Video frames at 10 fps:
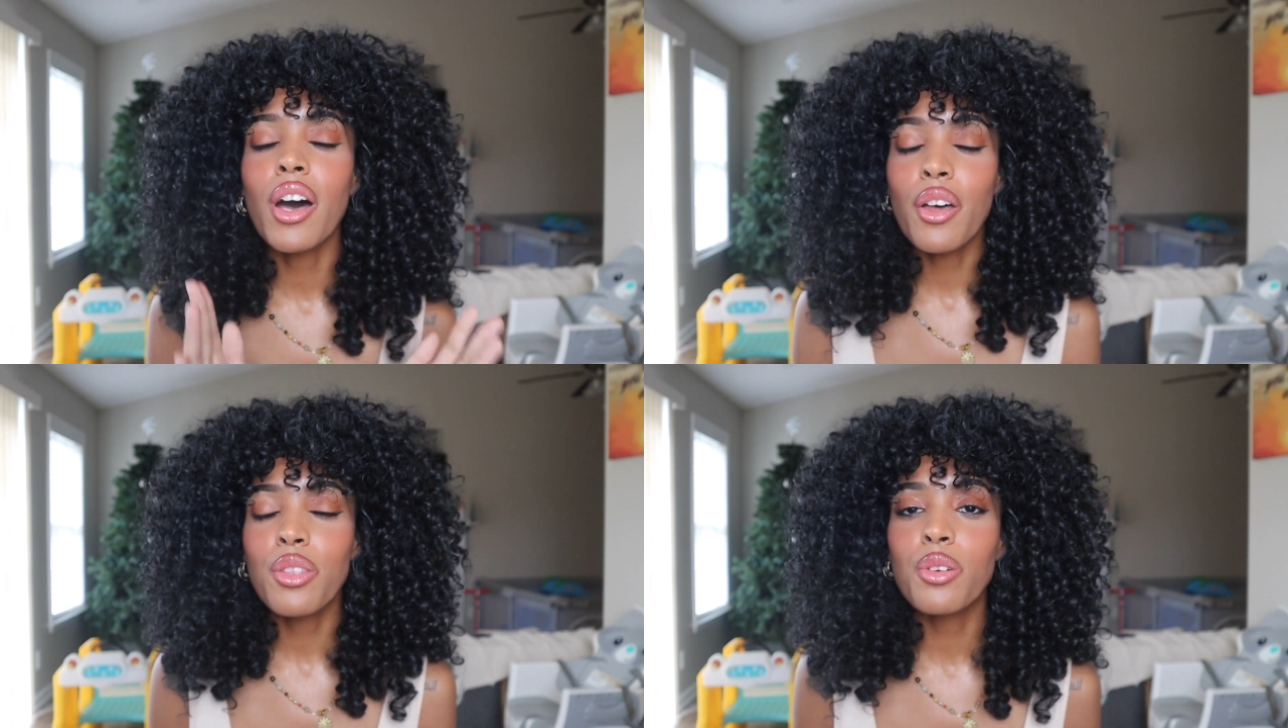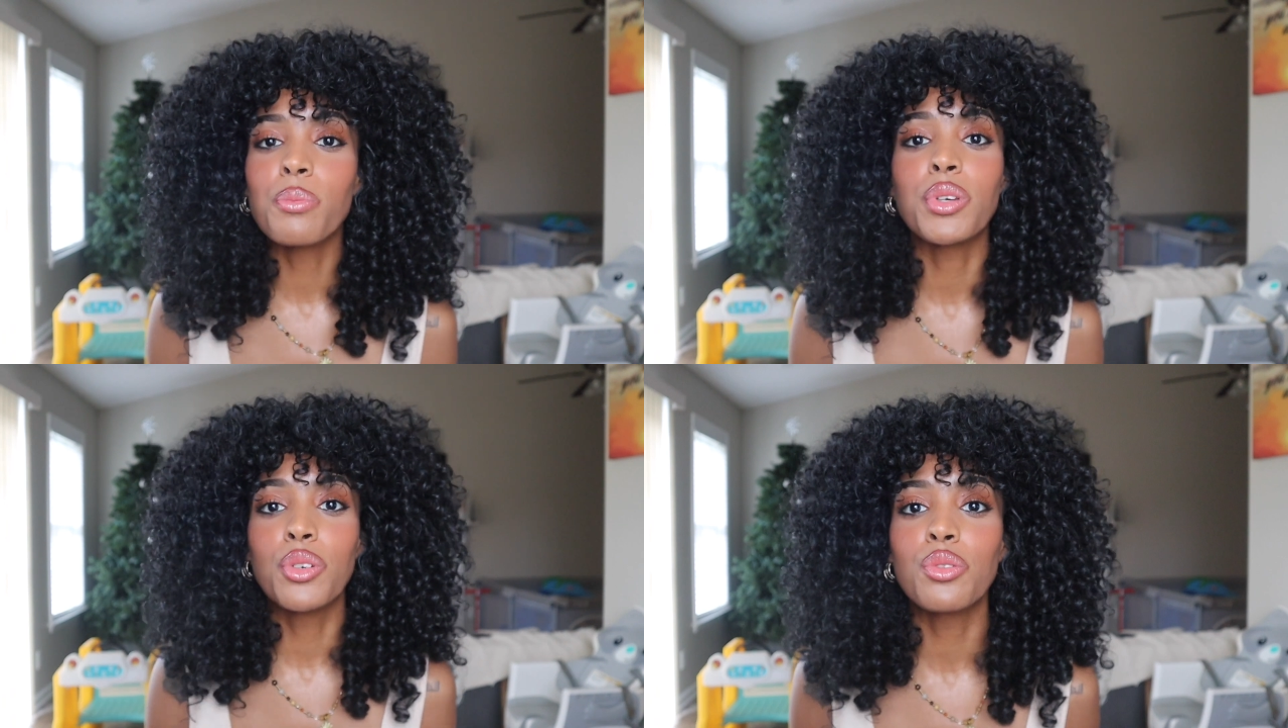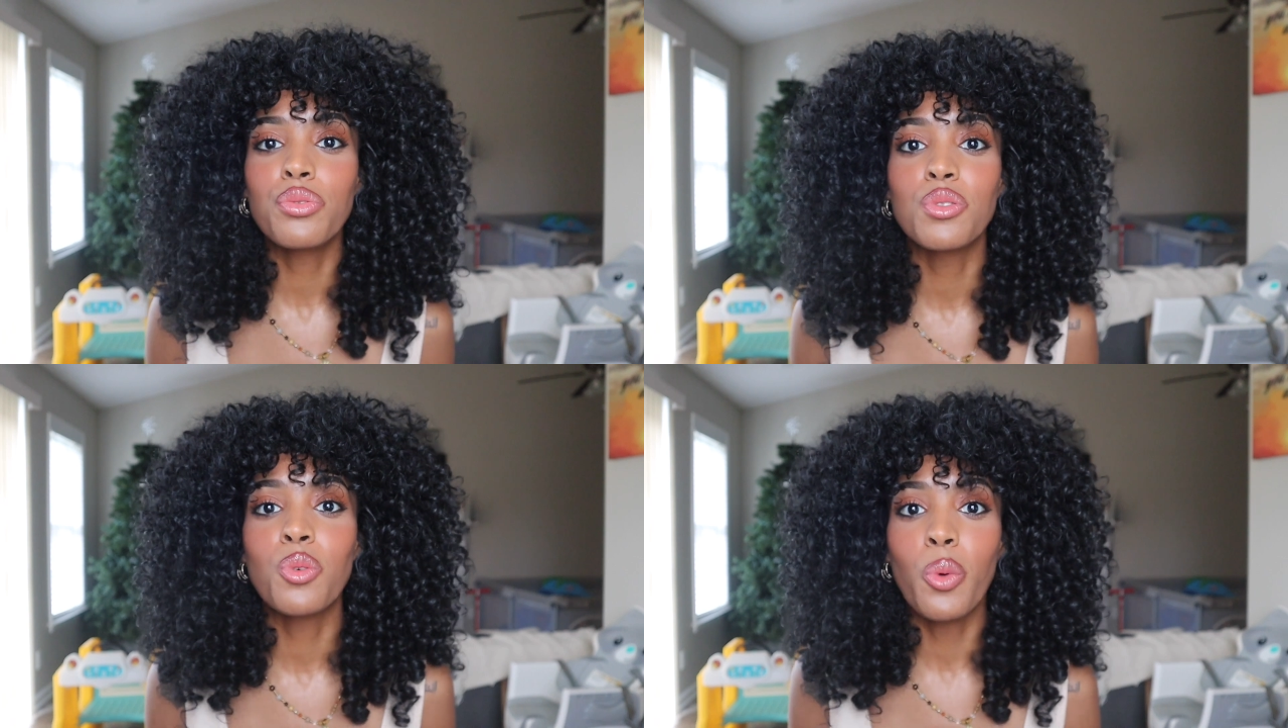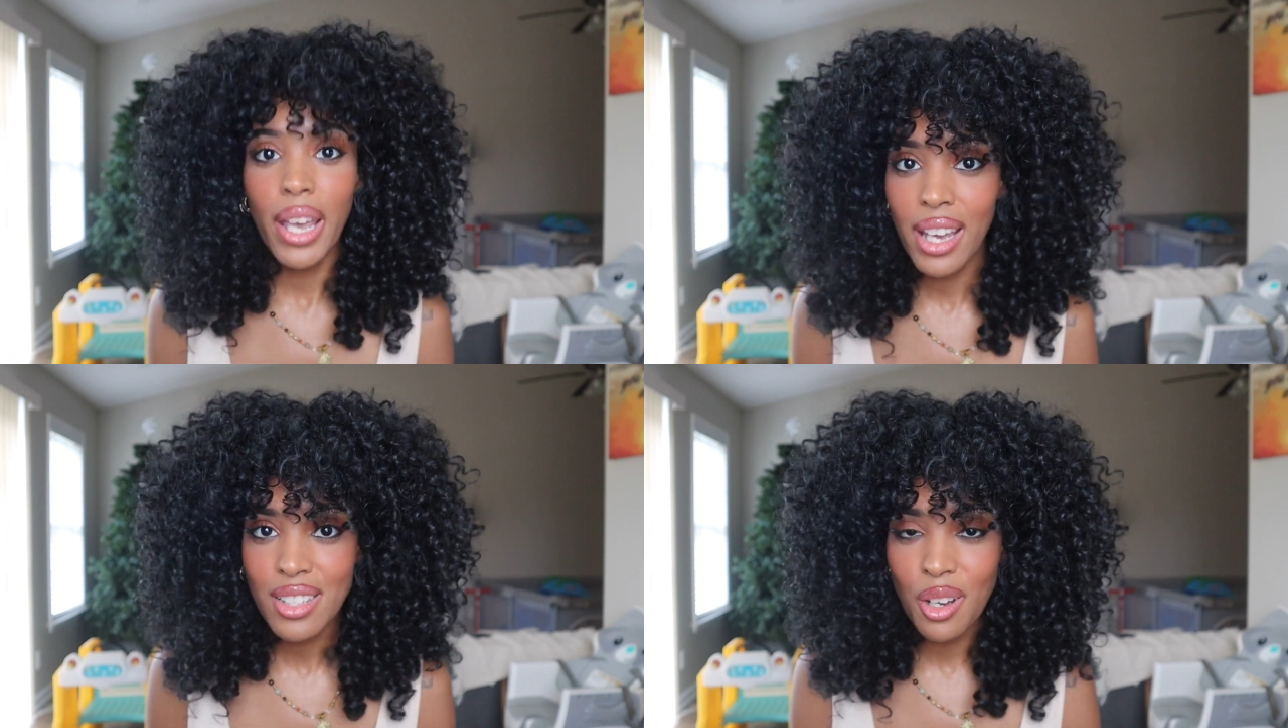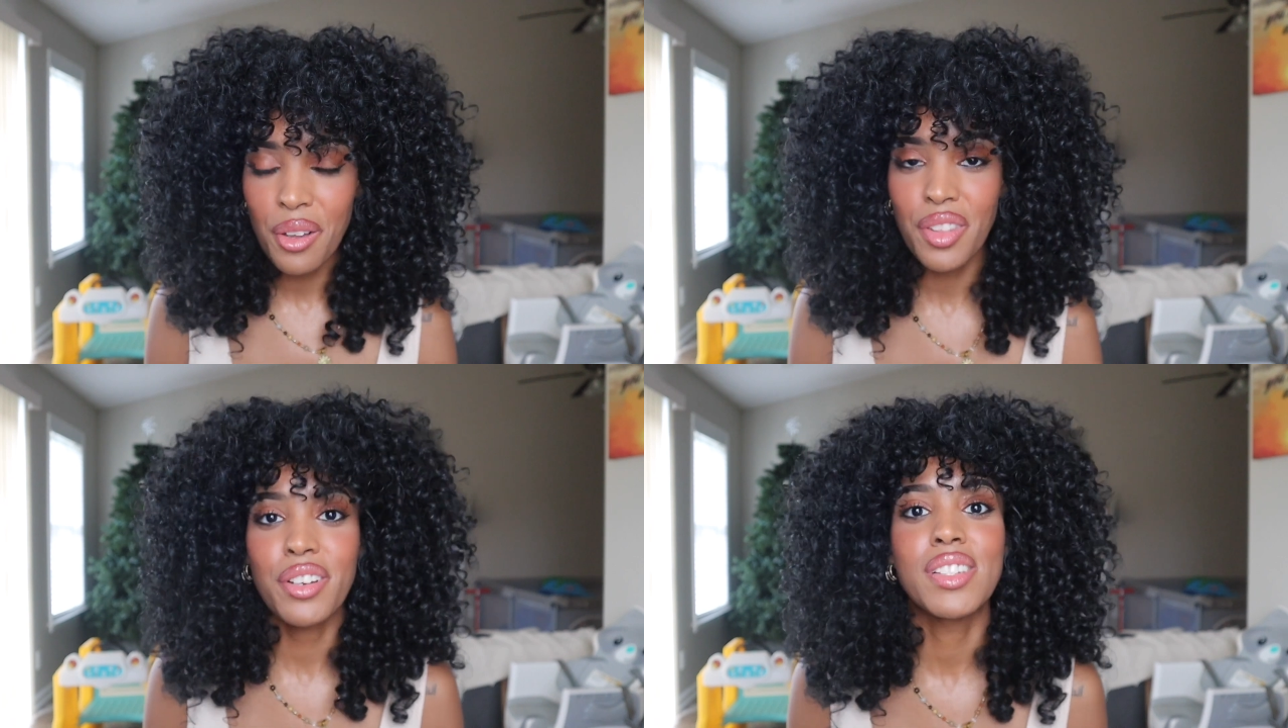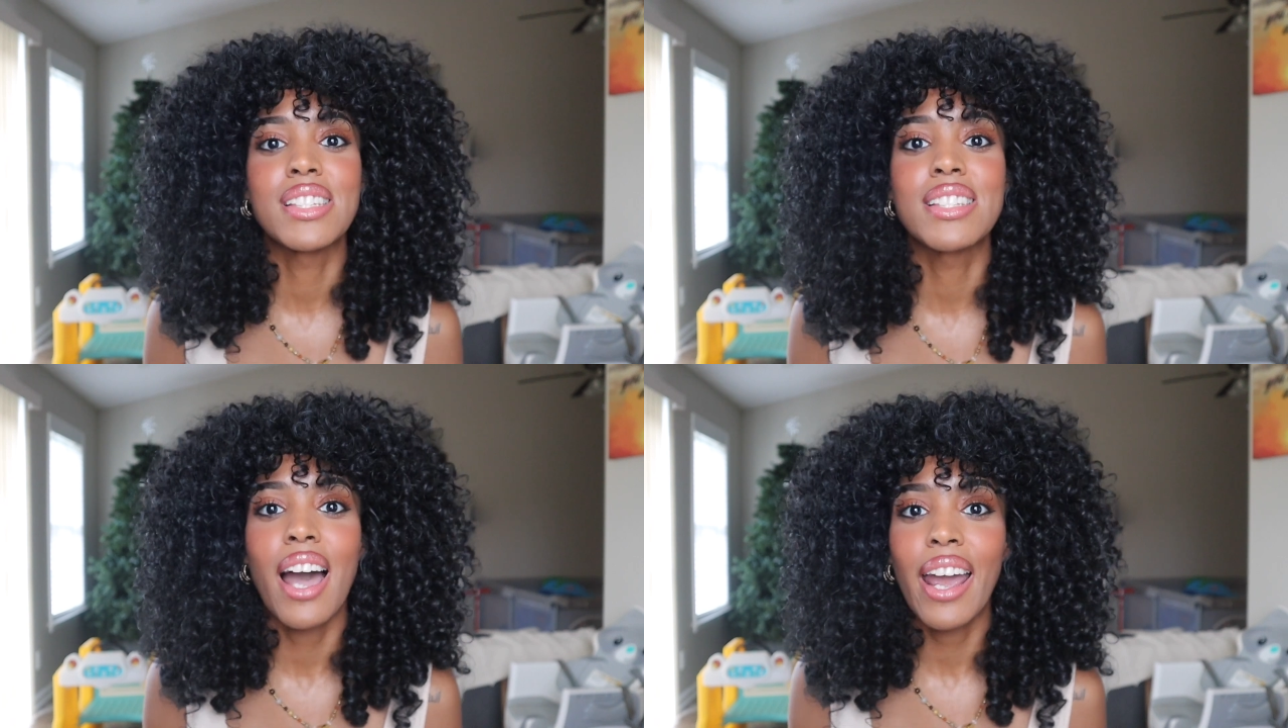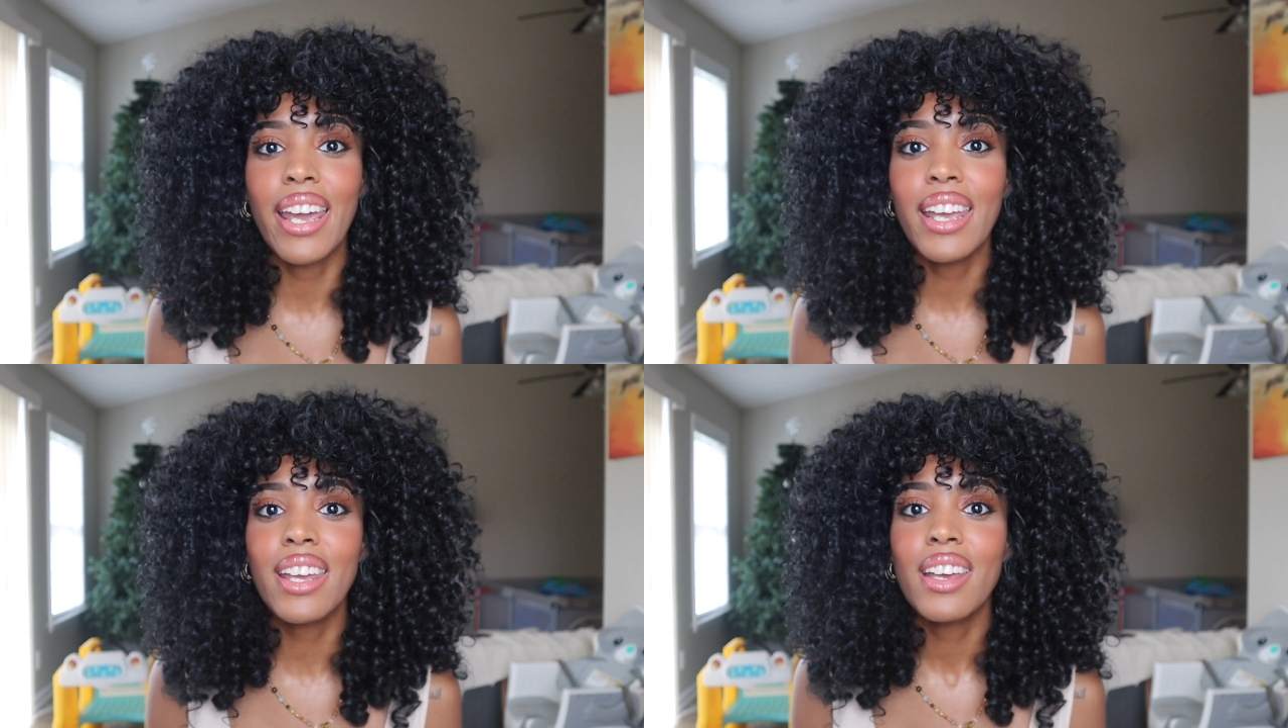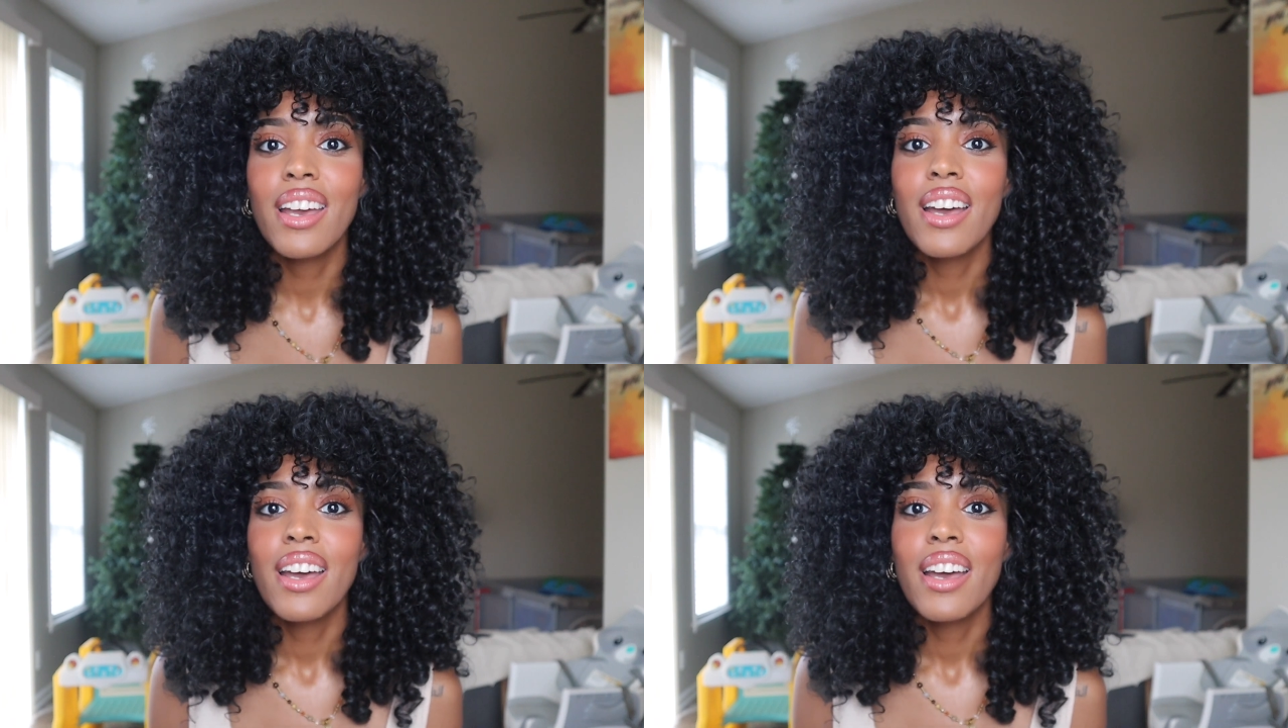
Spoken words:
other beautiful wigs on their site.